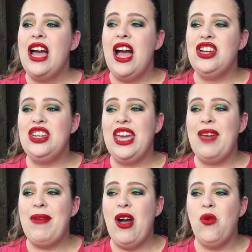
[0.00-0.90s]
Uh, she
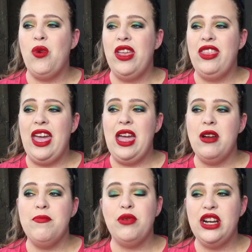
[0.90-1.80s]
came out with
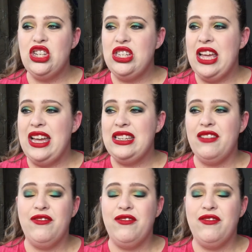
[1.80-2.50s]
a brush set